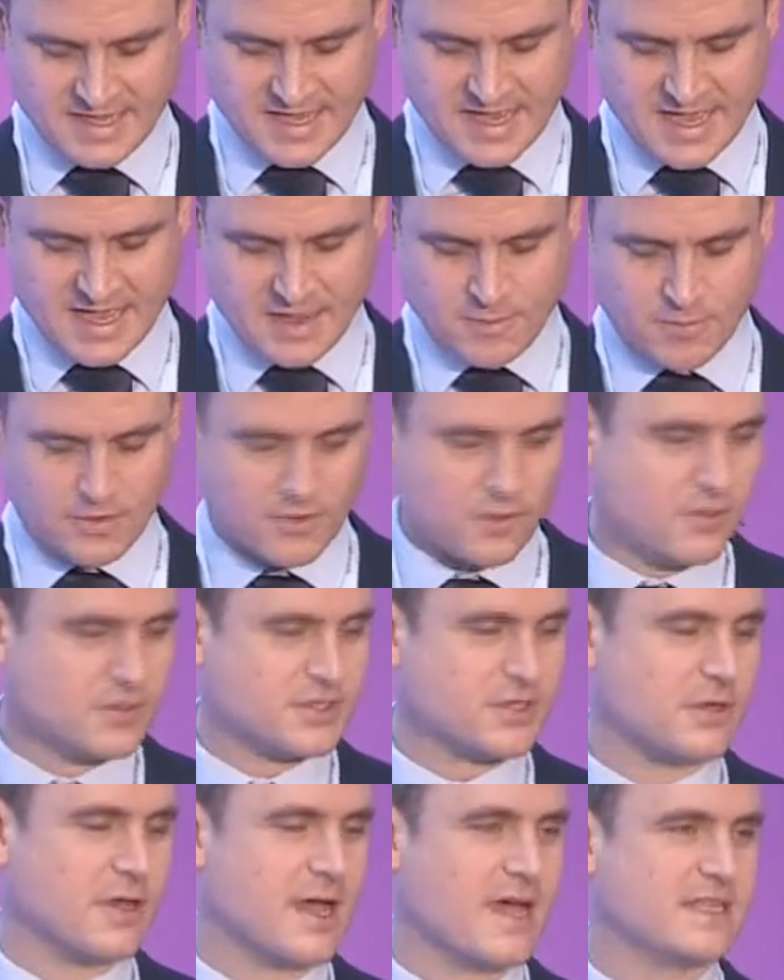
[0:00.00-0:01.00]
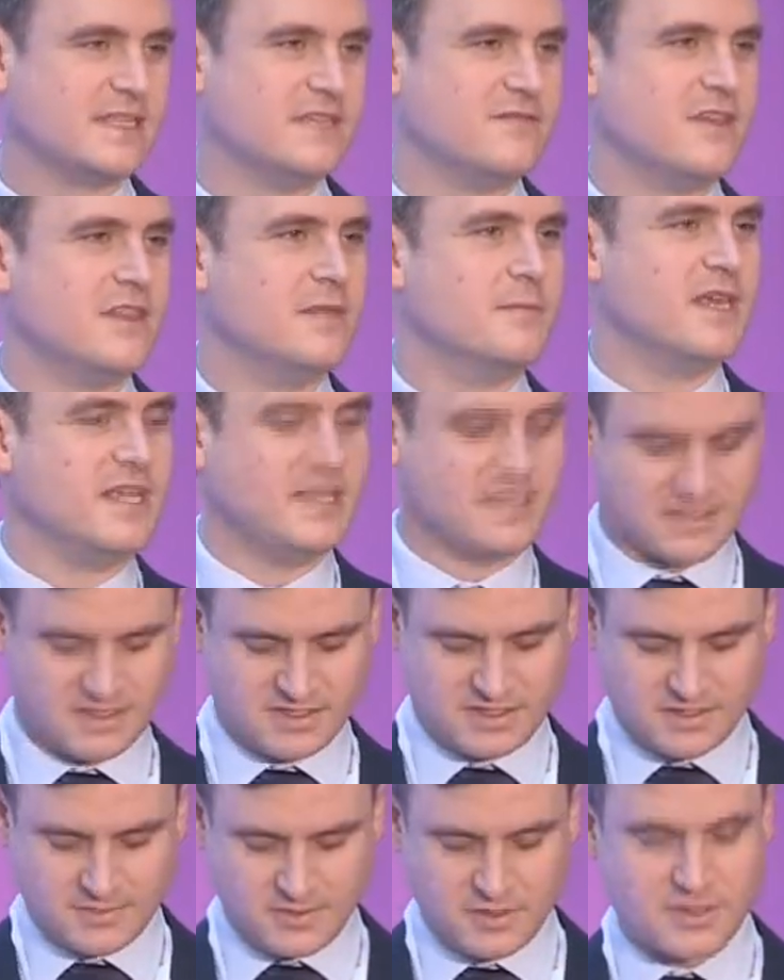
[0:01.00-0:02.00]
We're also active in the
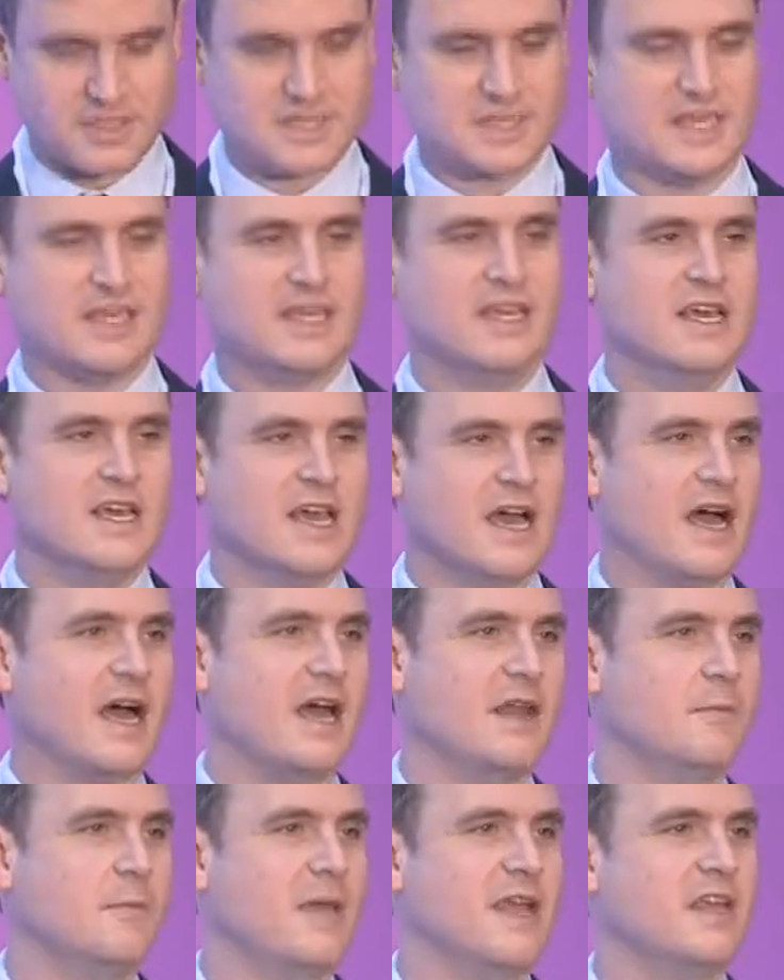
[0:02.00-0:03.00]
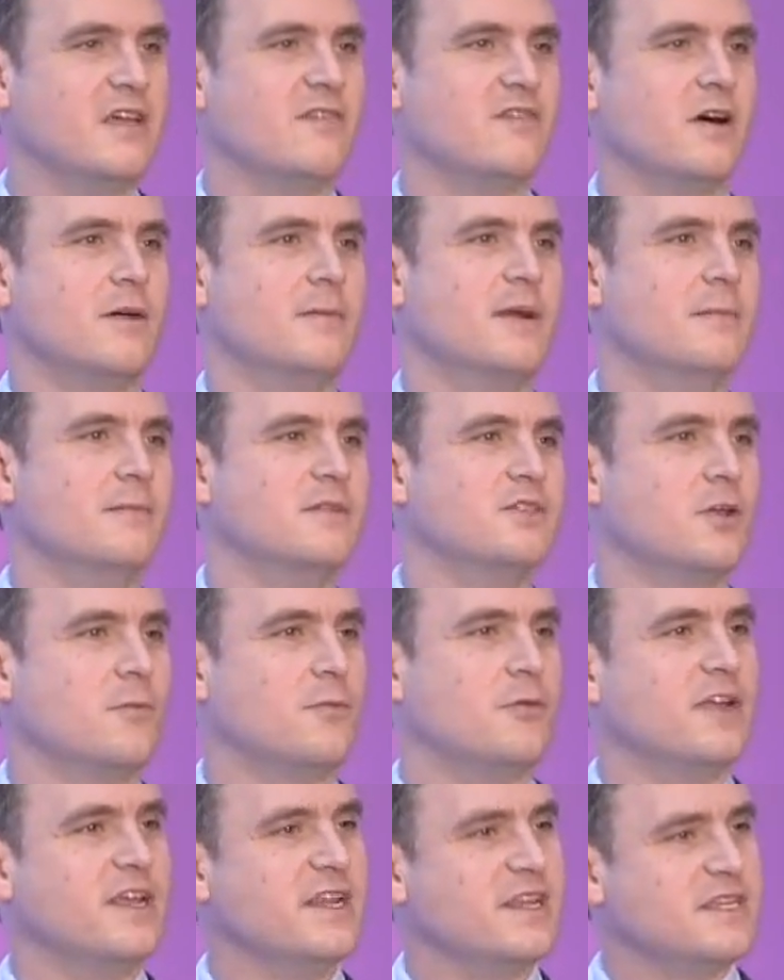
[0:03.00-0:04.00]
maintenance community, and many of our members
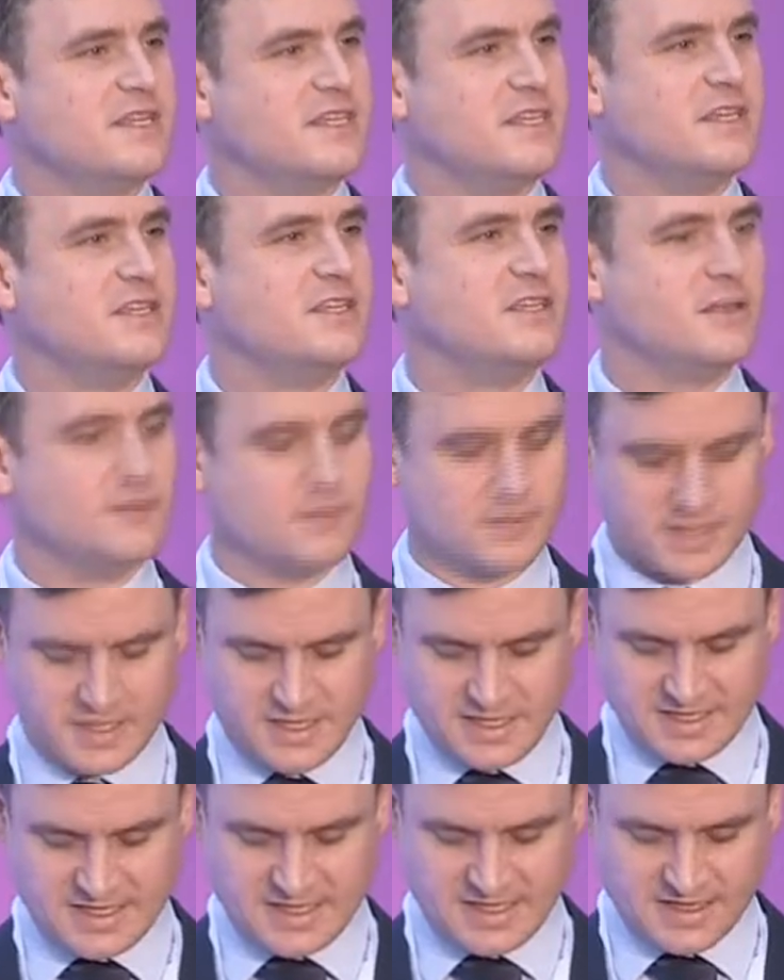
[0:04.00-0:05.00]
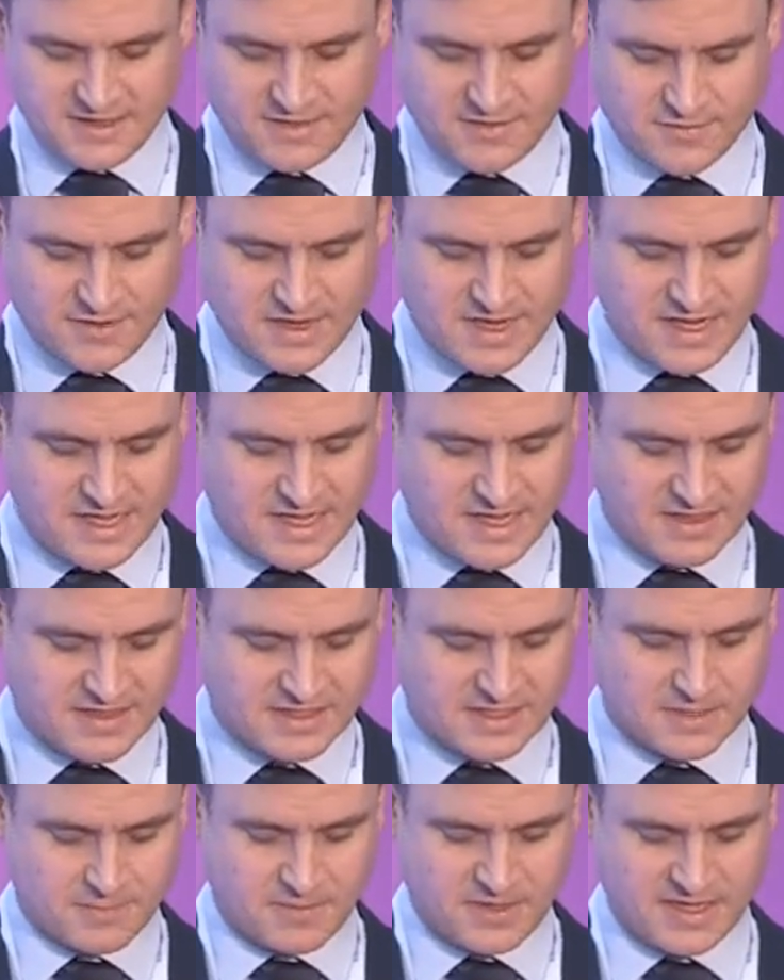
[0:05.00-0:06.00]
operate at Tier 2, Tier 3 in
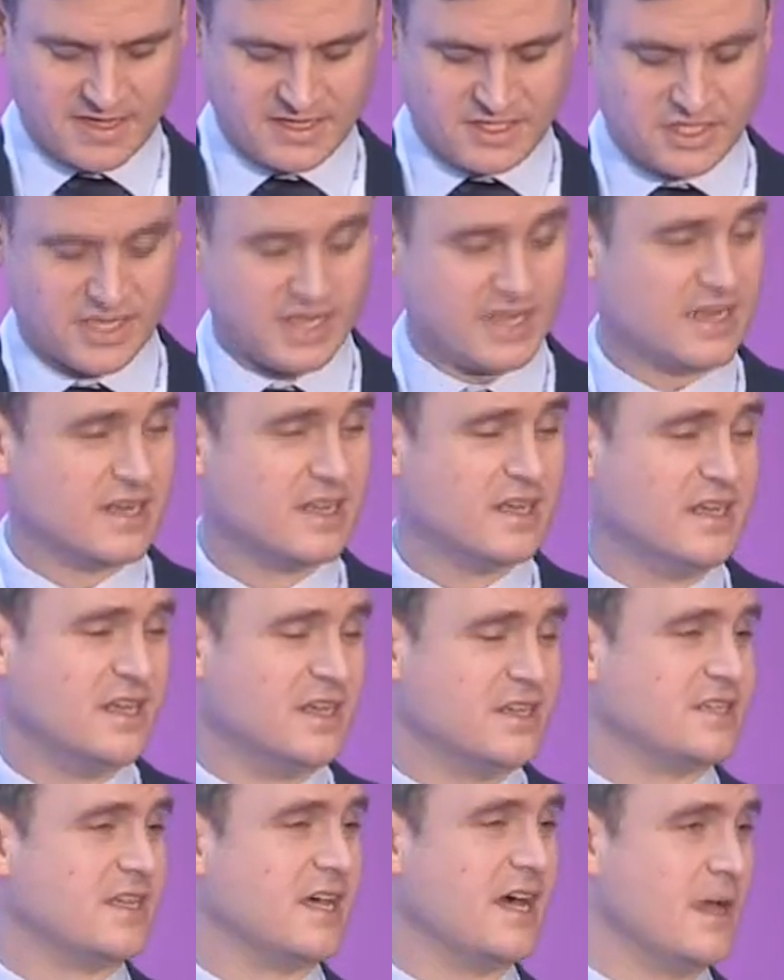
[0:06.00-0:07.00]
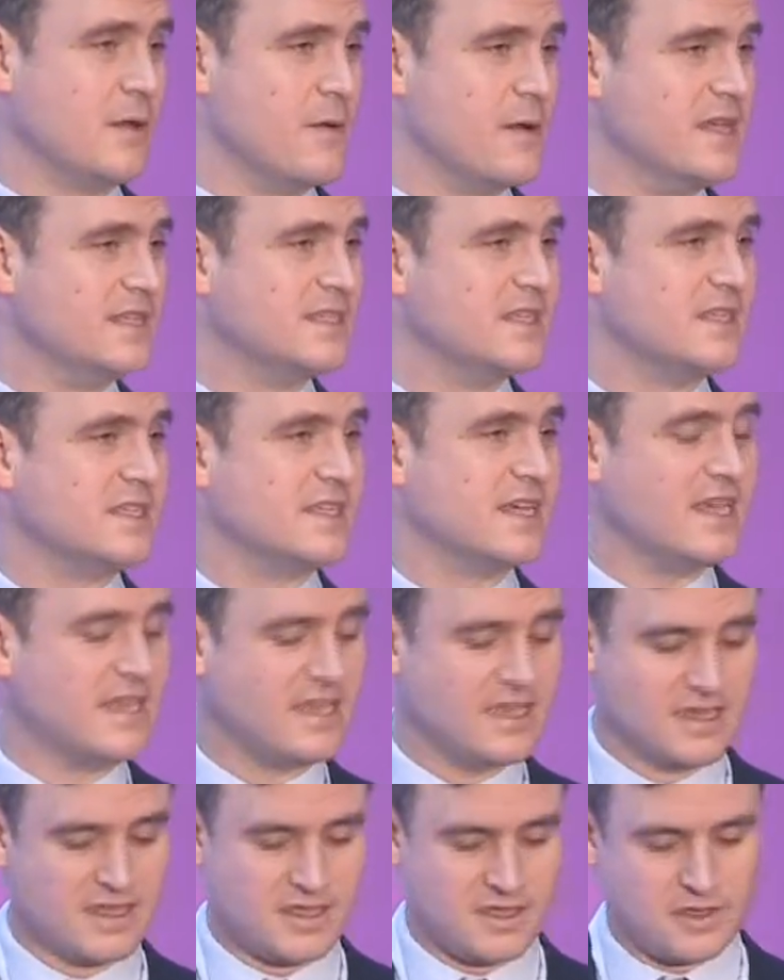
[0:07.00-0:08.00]
the supply chain. So Highways is
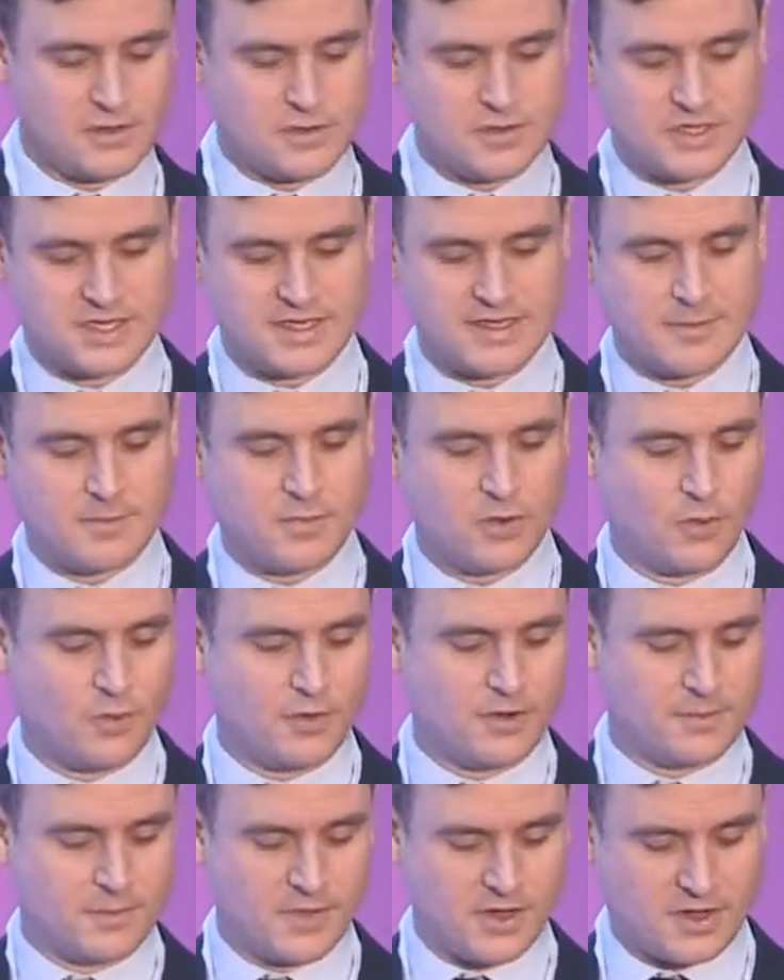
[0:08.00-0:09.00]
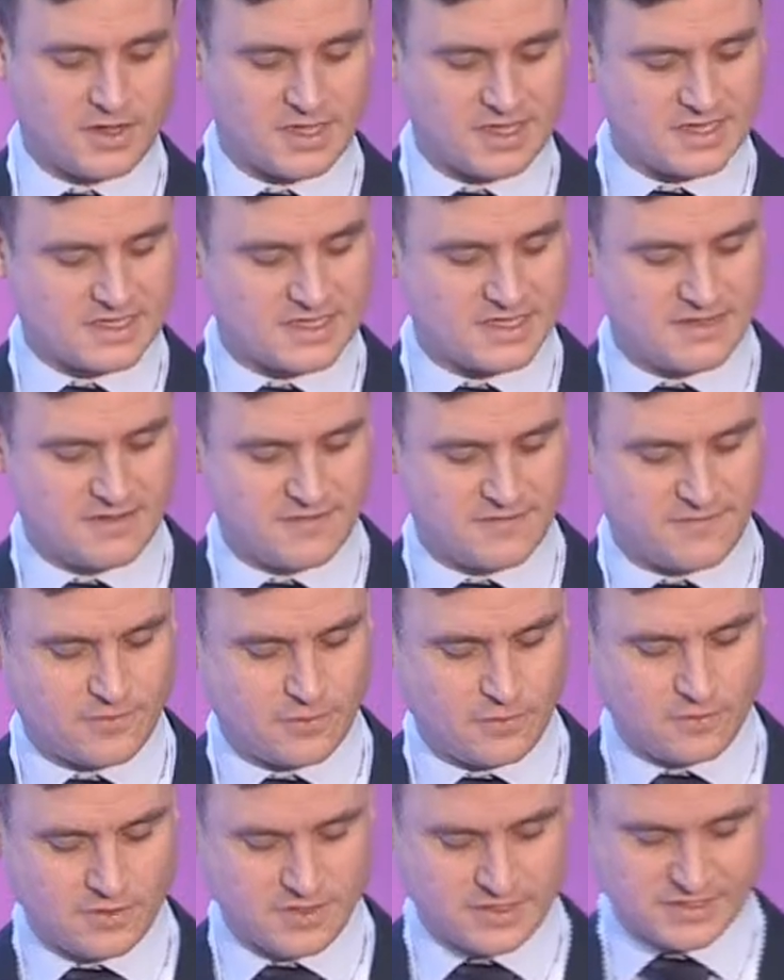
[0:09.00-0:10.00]
a hugely important market
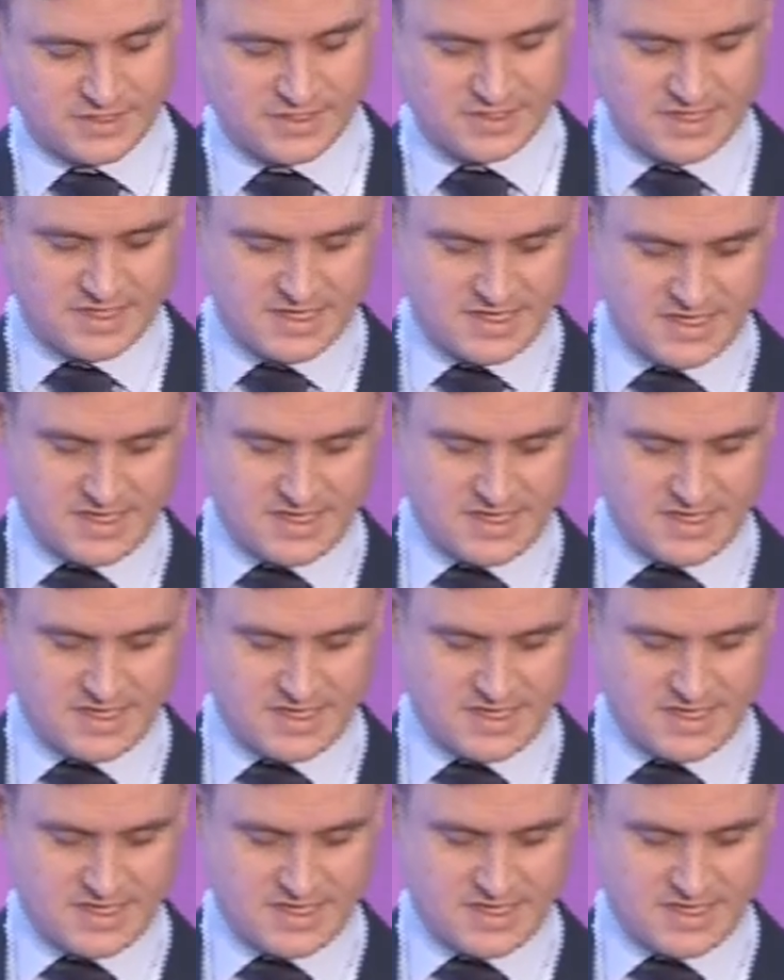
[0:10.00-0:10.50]
for us.